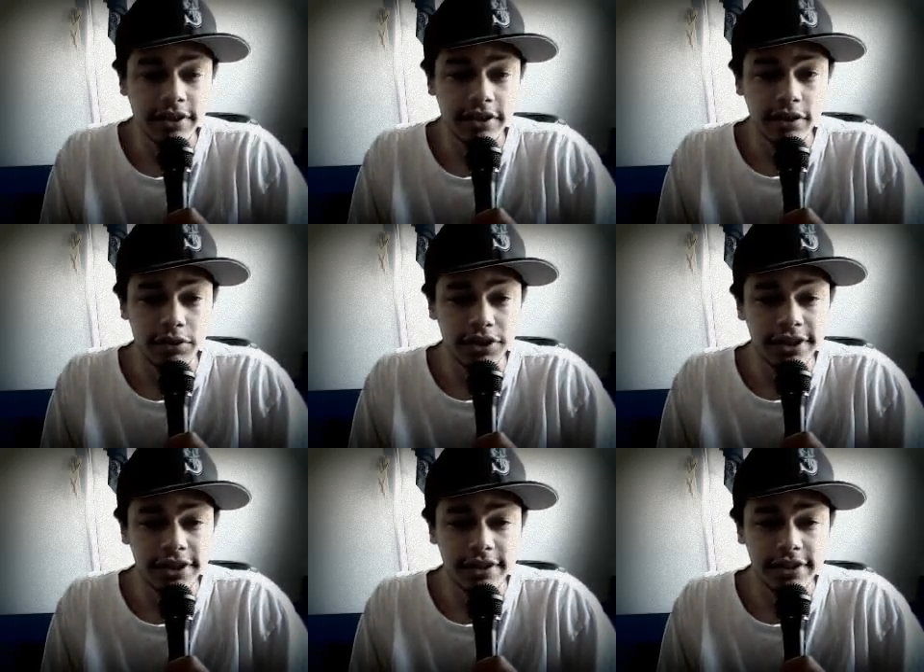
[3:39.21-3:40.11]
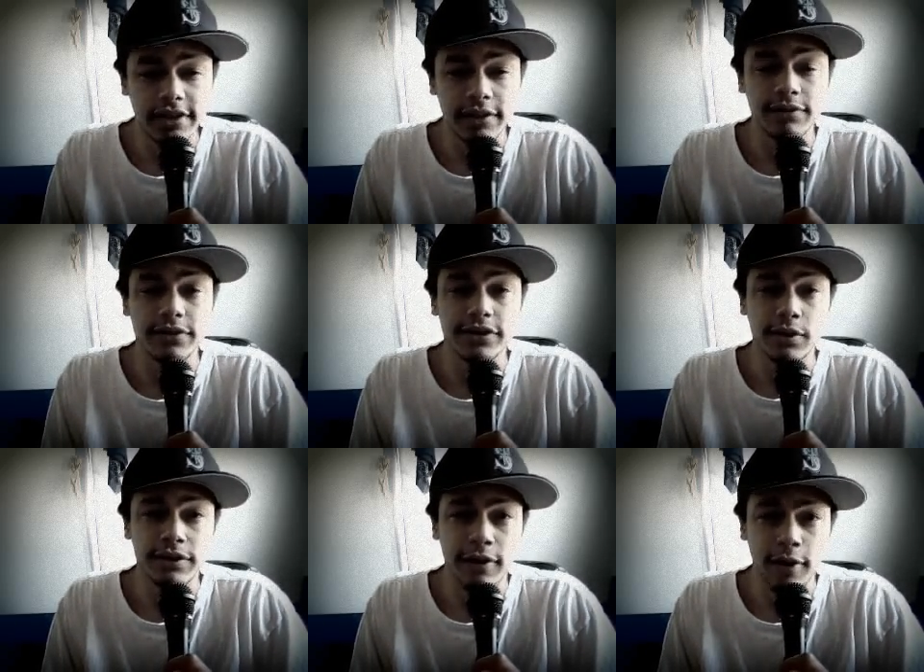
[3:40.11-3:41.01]
You know, Jesus comes from the
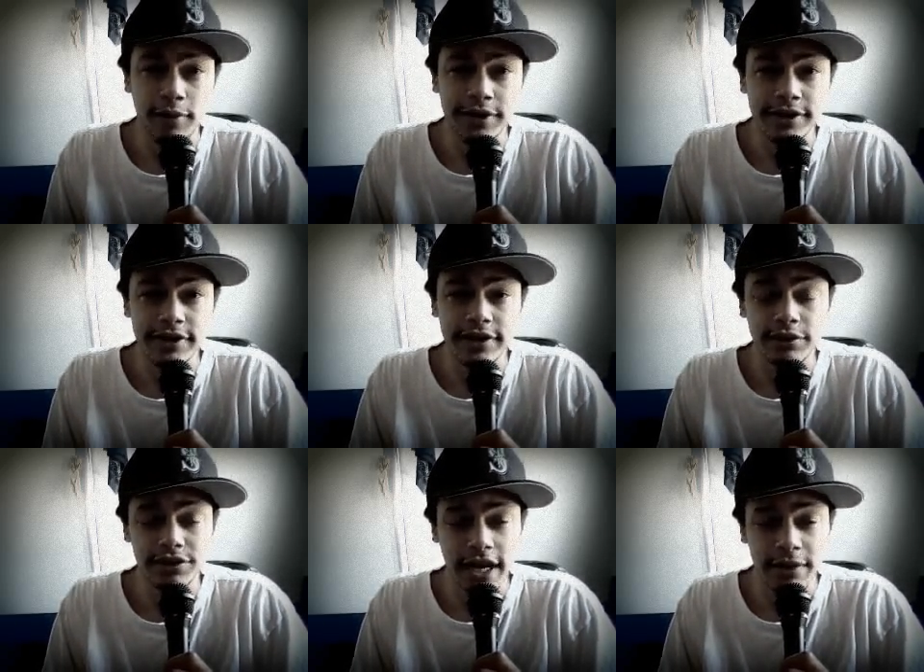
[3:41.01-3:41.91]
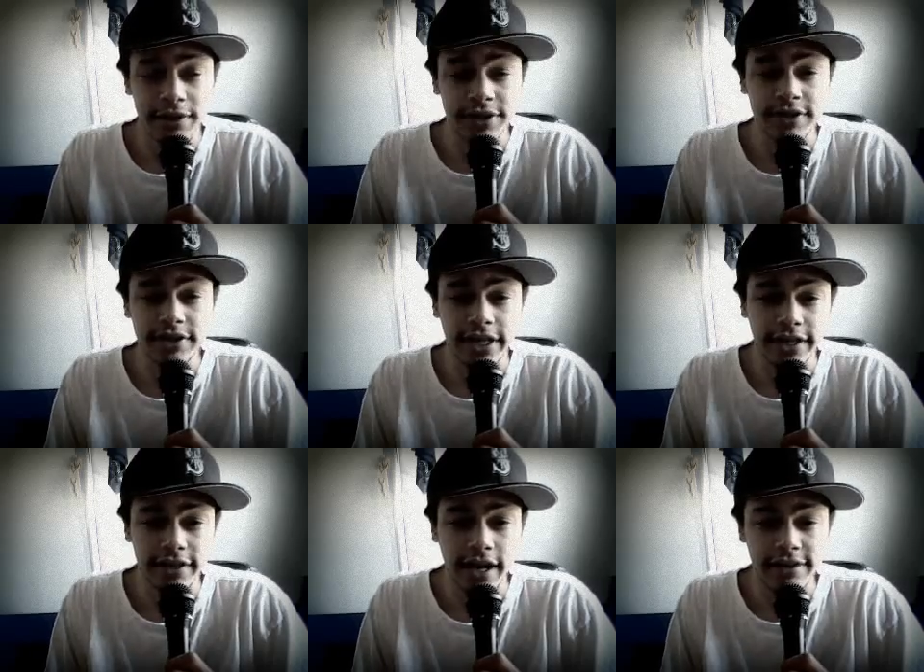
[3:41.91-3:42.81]
story of Horus and Osiris
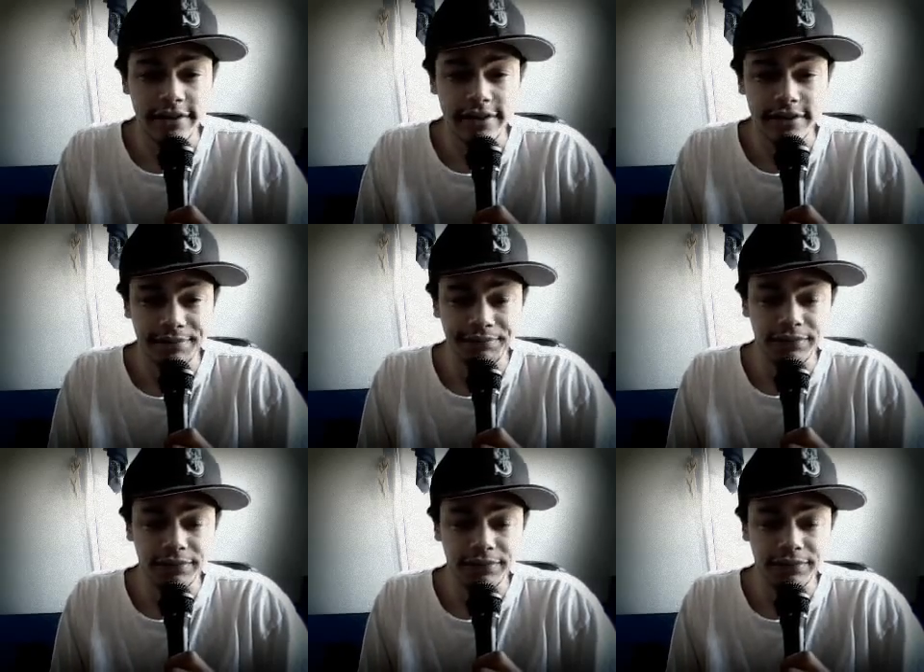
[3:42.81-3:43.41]
and Isis.